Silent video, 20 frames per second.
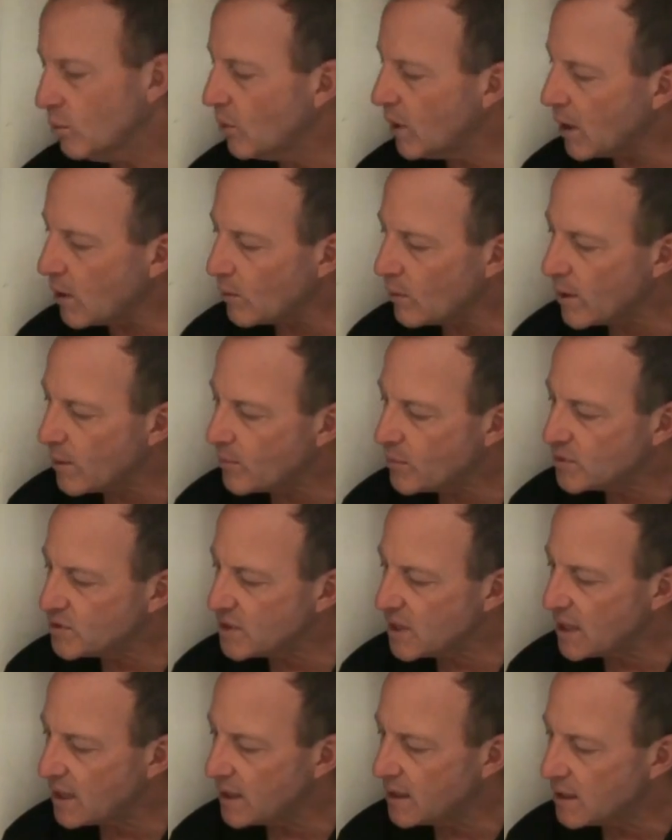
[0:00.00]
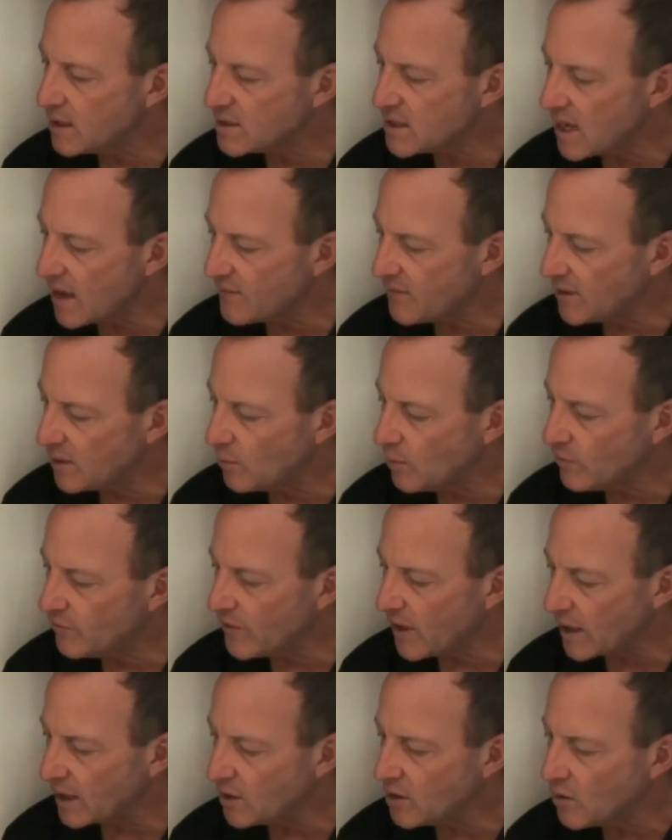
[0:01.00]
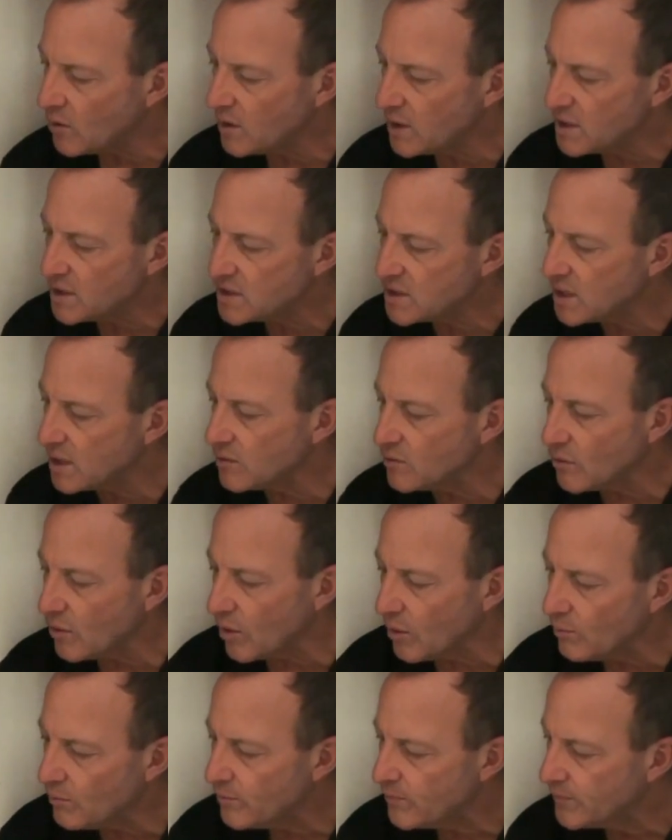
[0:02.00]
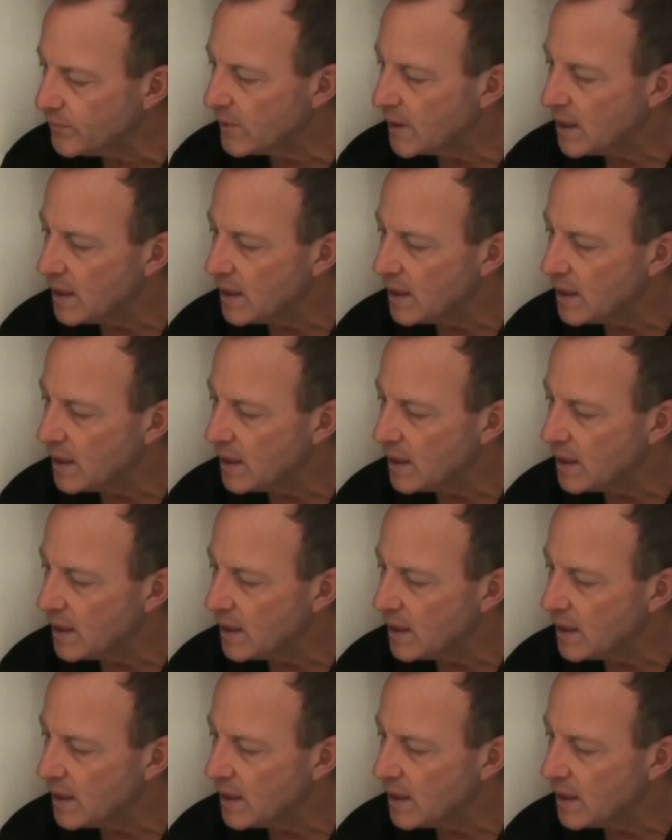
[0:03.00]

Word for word: well represented as having Fanconi syndrome.